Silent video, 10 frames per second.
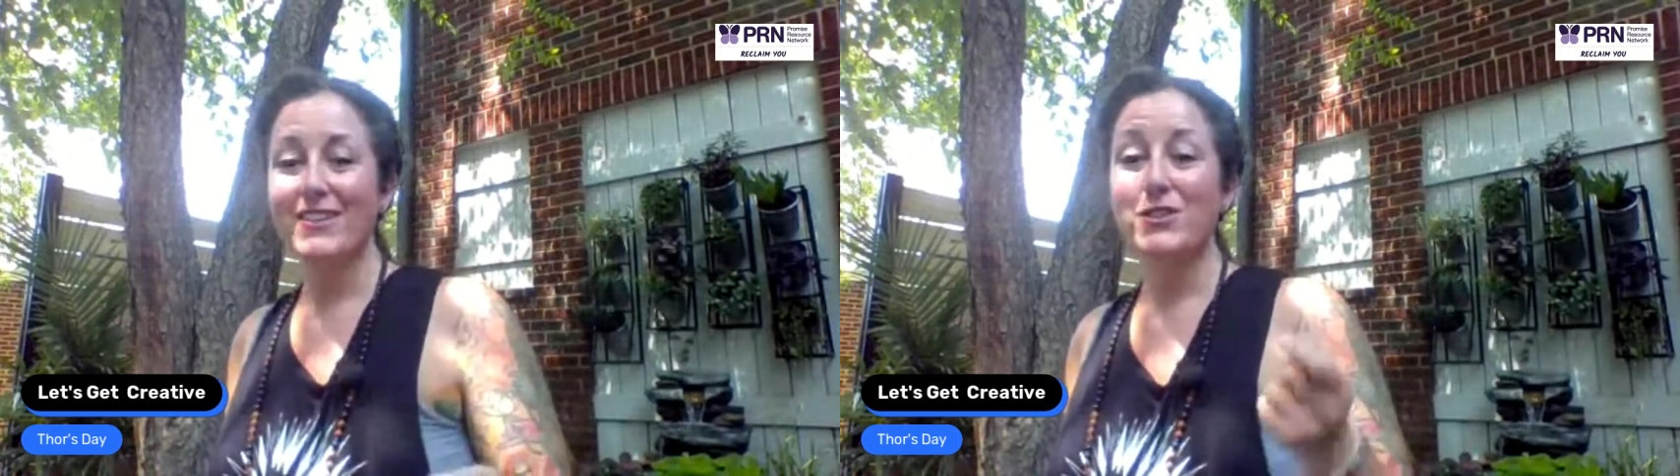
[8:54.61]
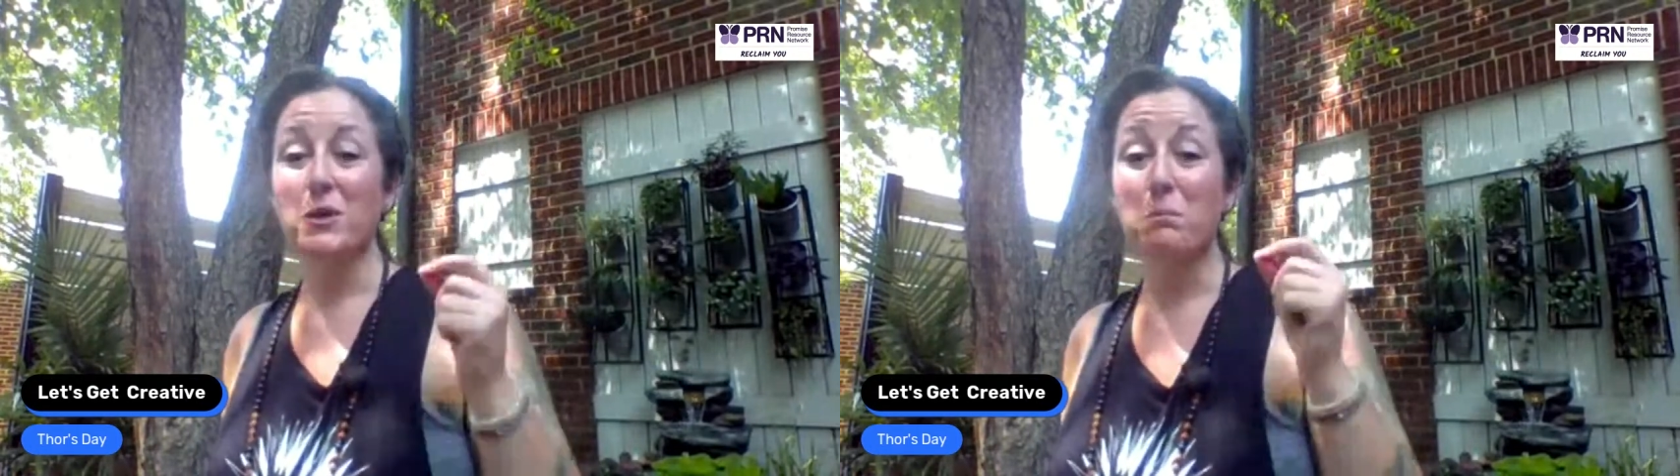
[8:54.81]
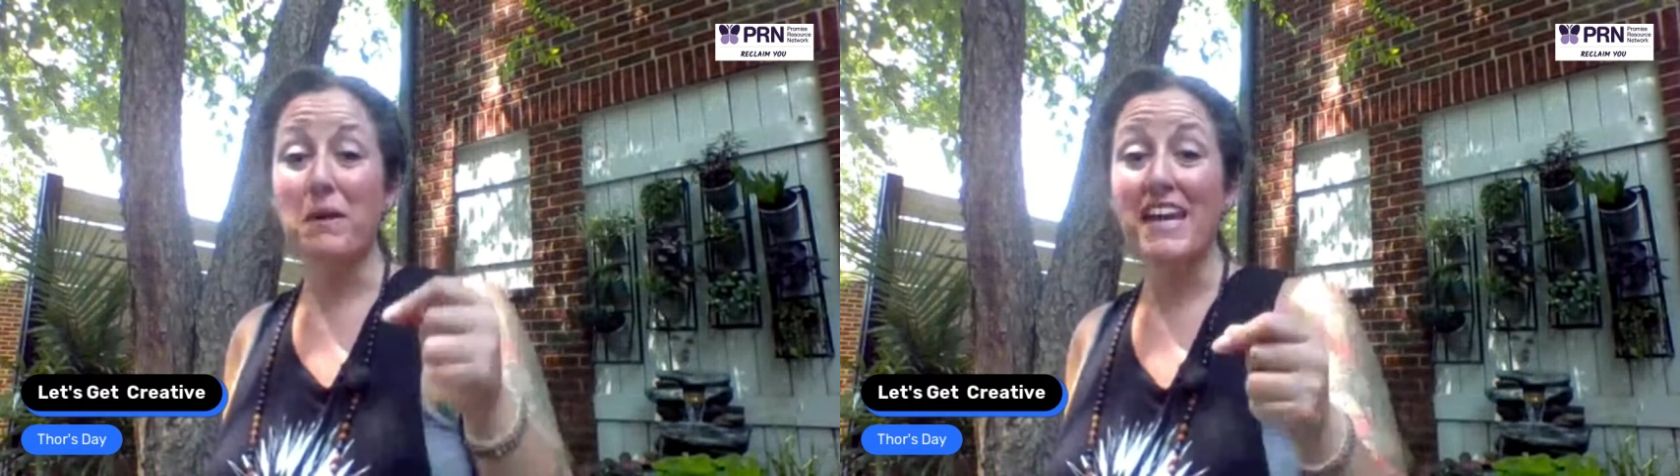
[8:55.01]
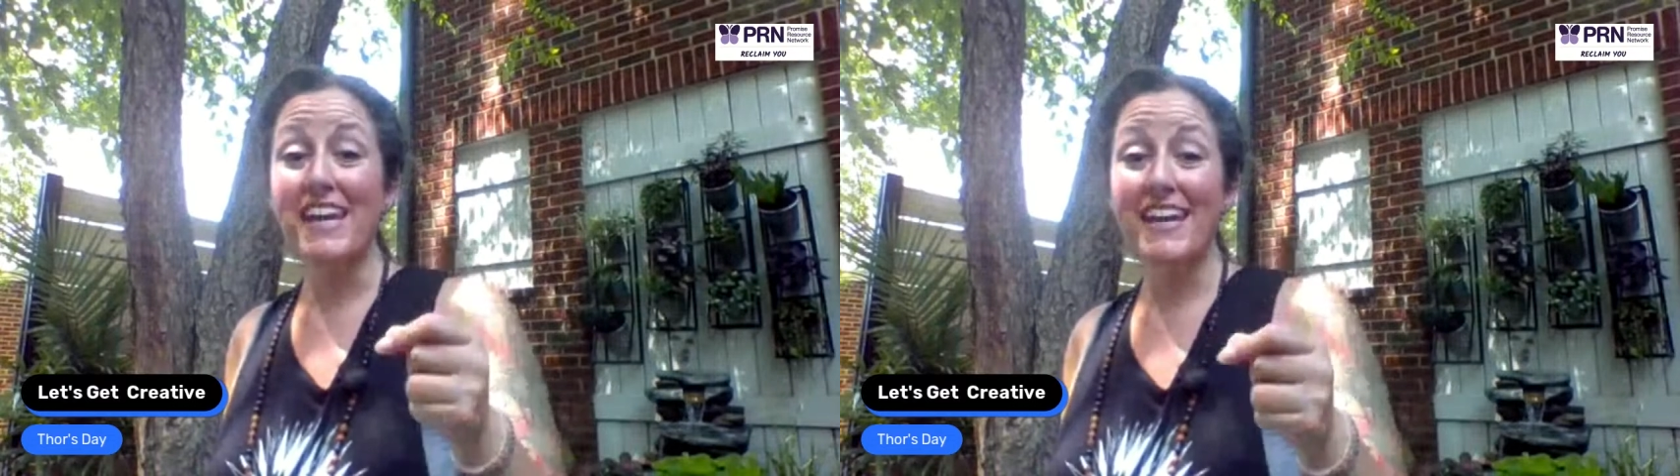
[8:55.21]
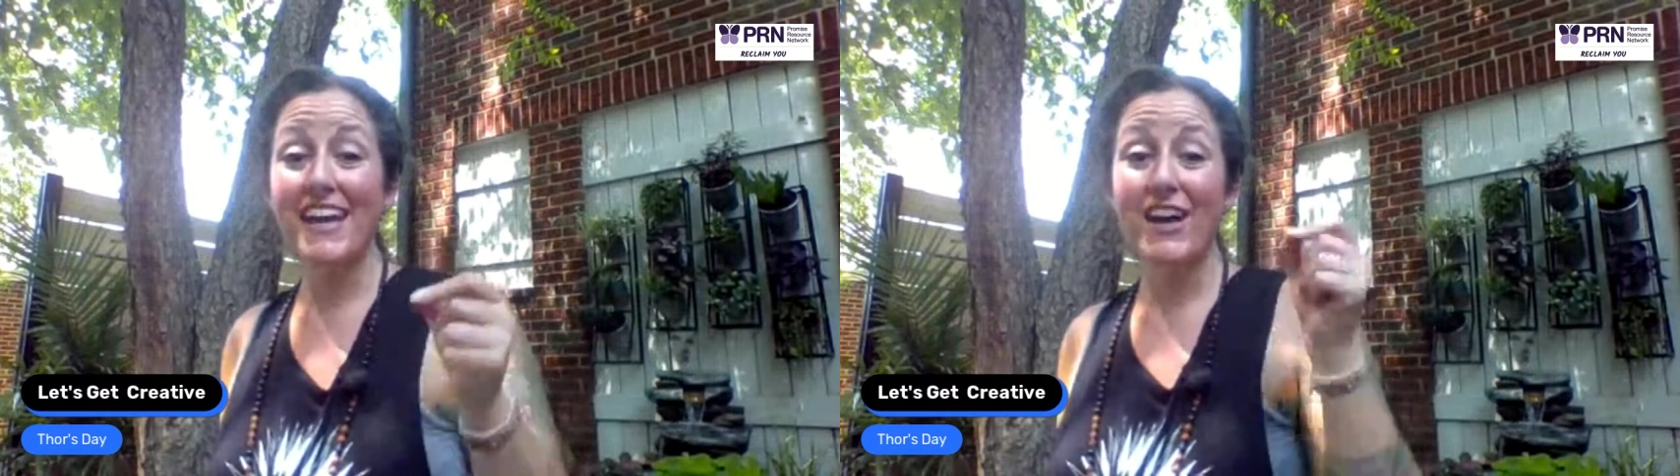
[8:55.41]
to
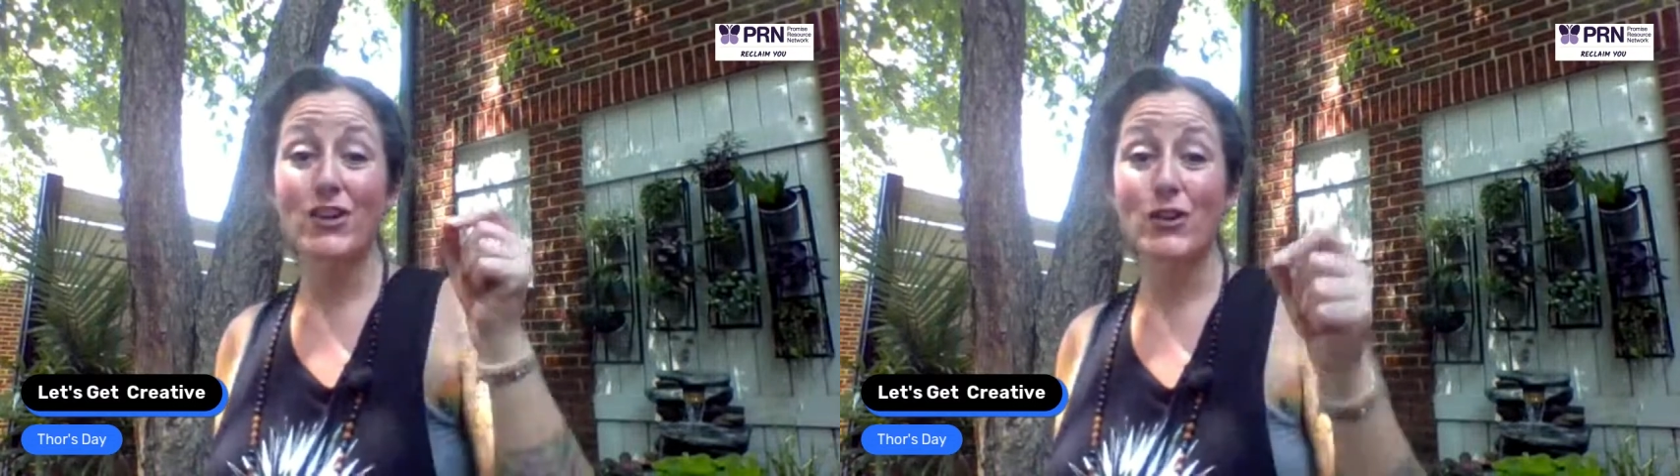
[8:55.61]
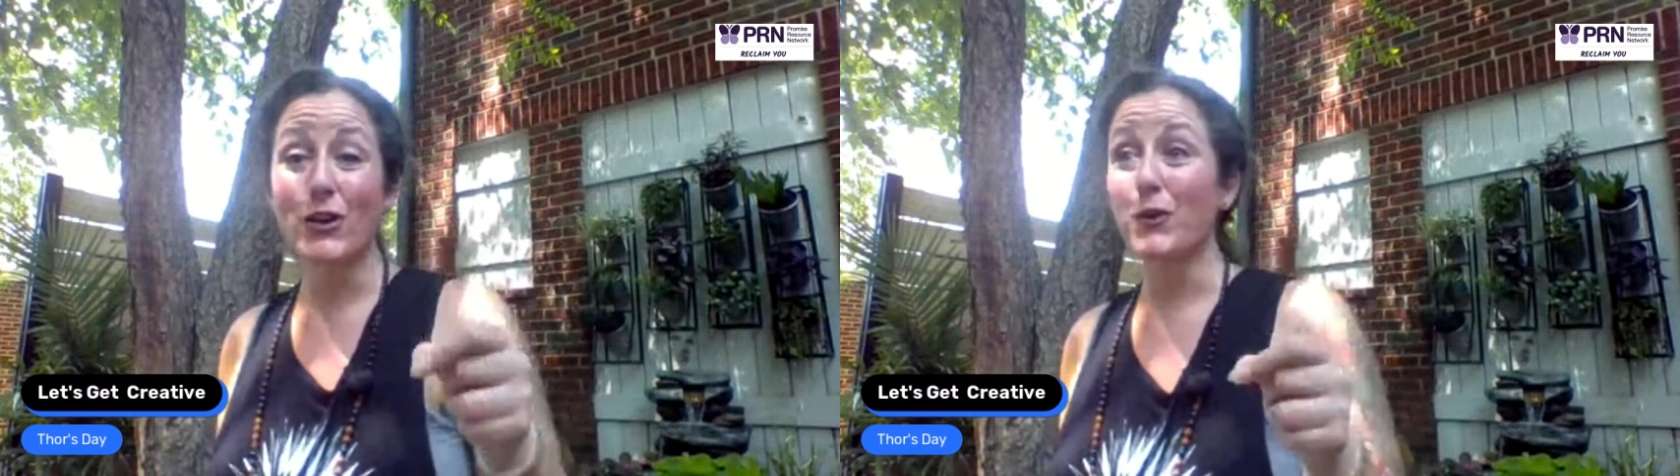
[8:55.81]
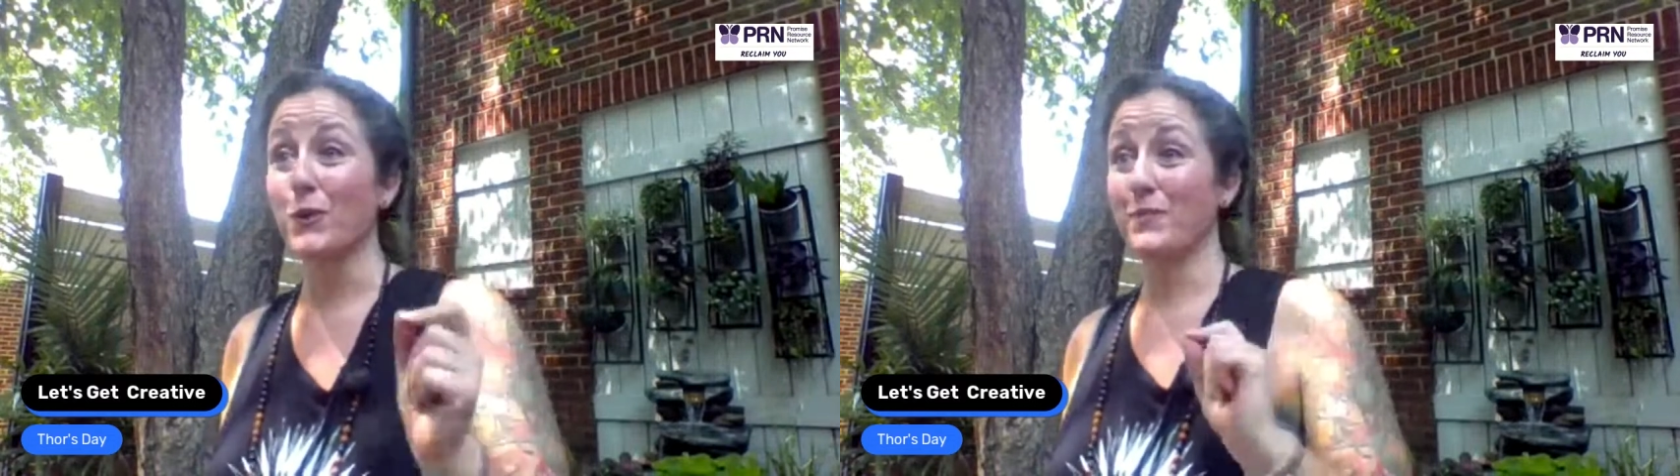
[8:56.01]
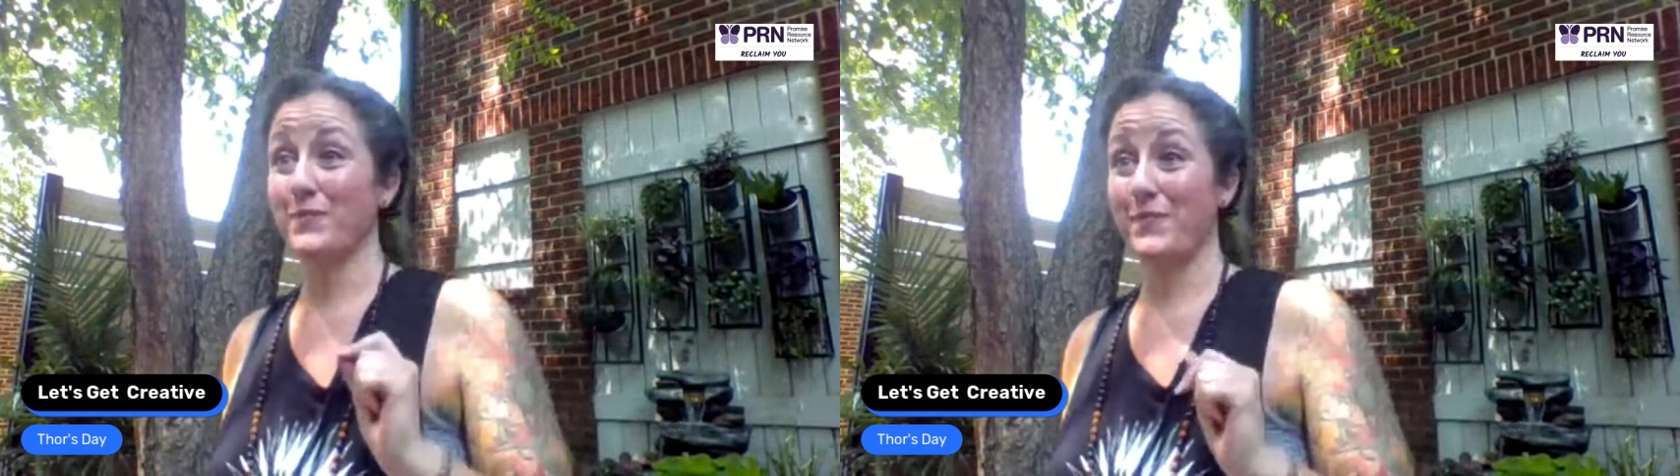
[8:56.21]
be you